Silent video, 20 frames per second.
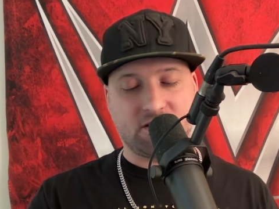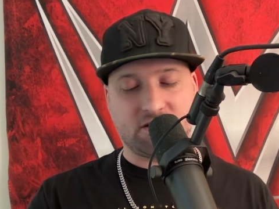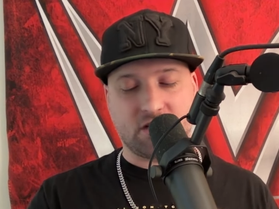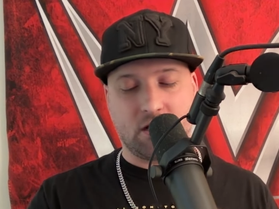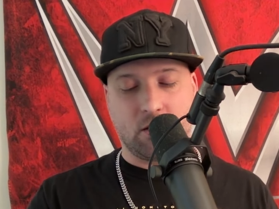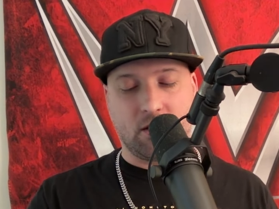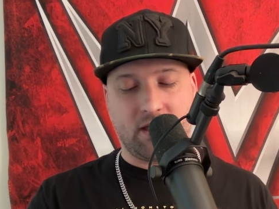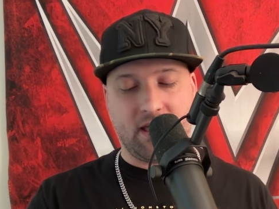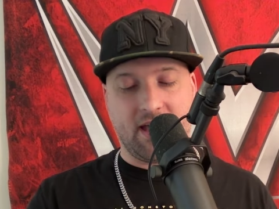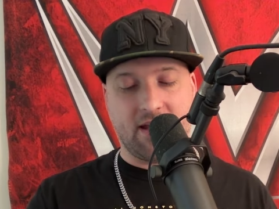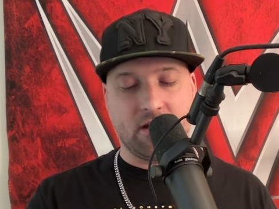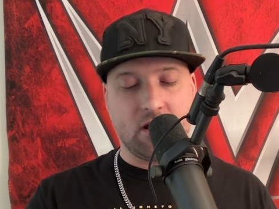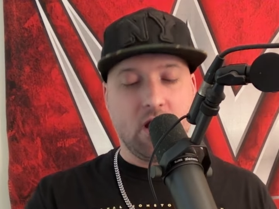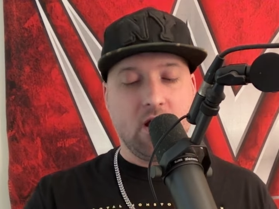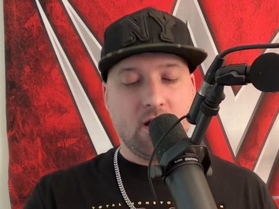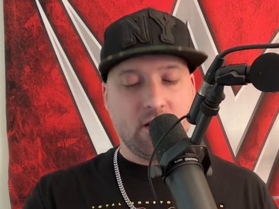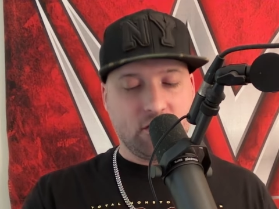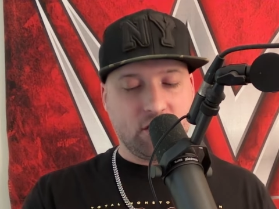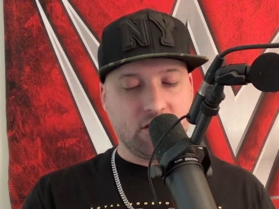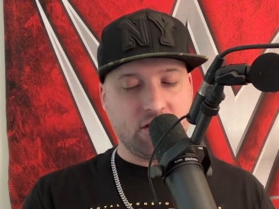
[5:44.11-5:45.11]
So again,
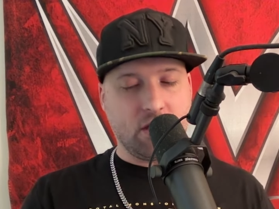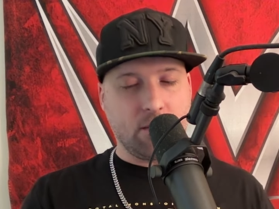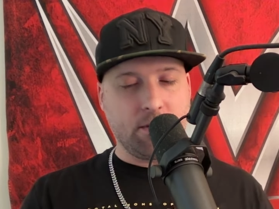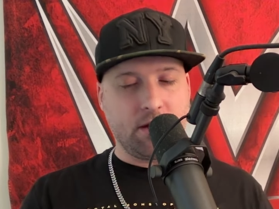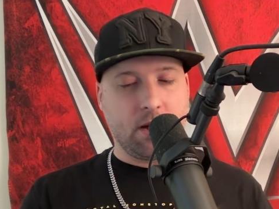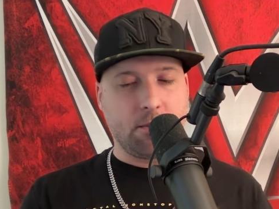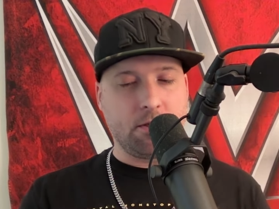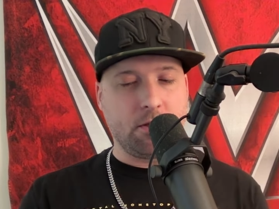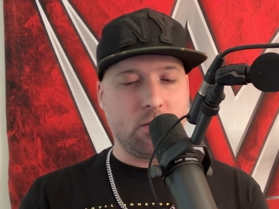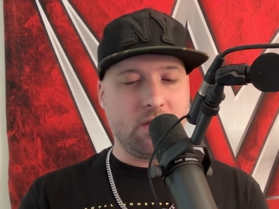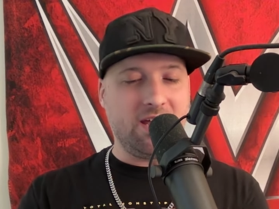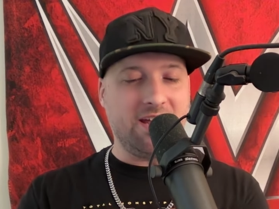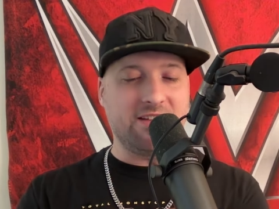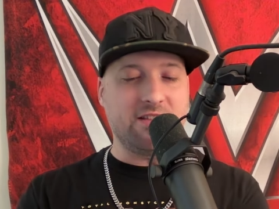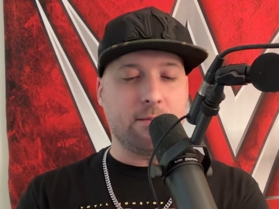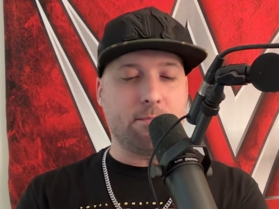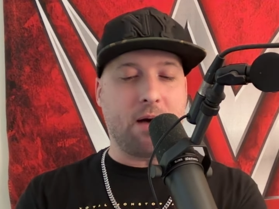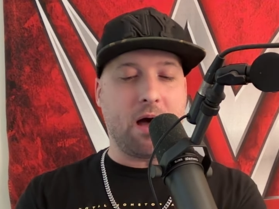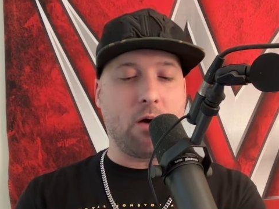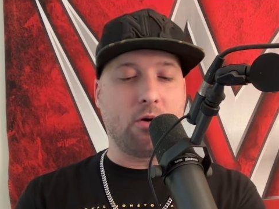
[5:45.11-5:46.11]
the WWE and
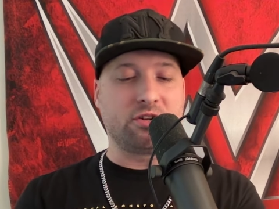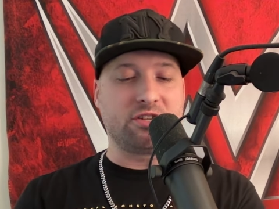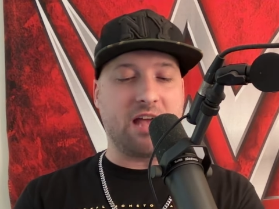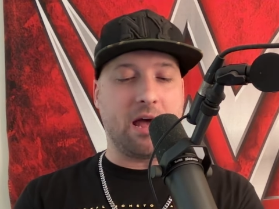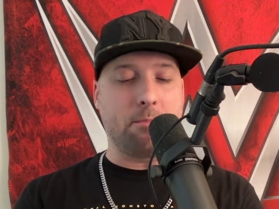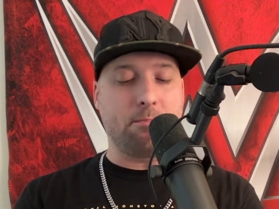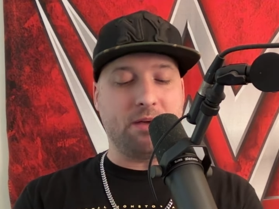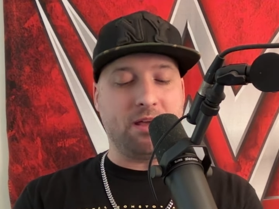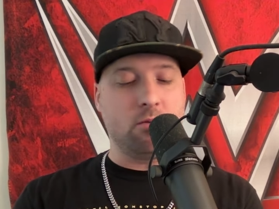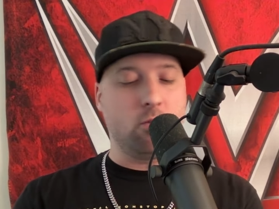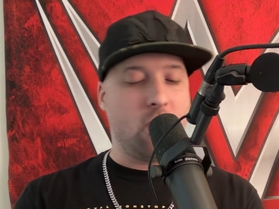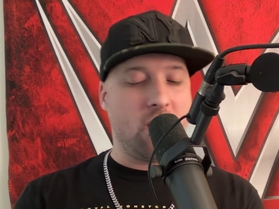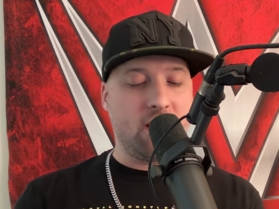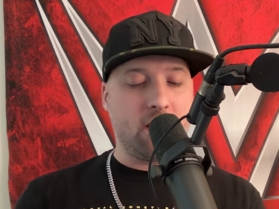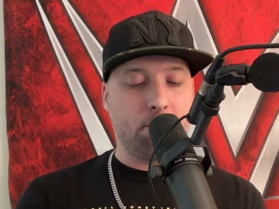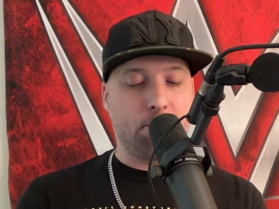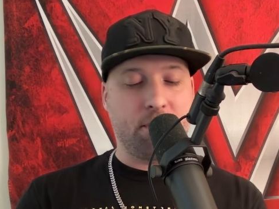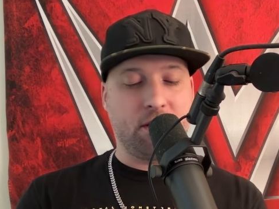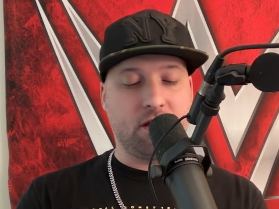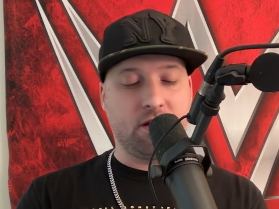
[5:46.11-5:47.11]
the powers that be
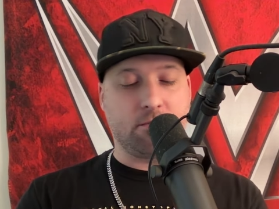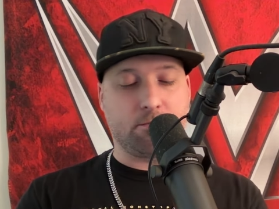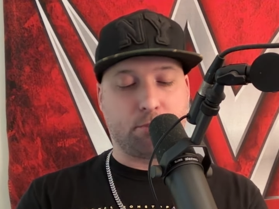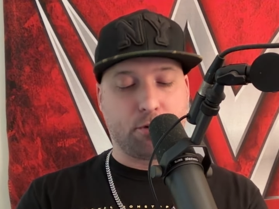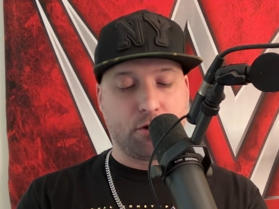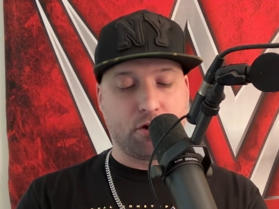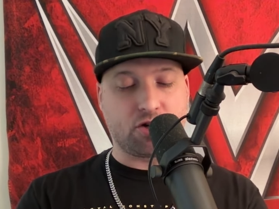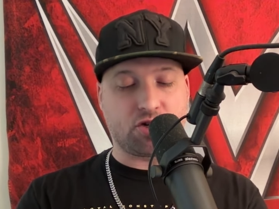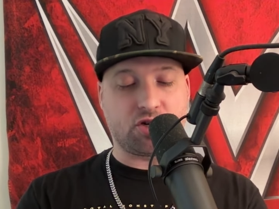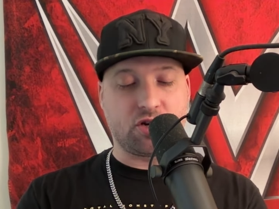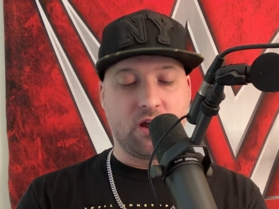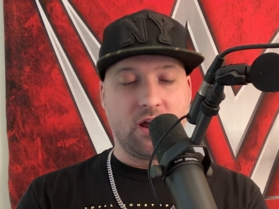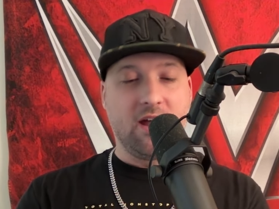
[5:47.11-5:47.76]
want to push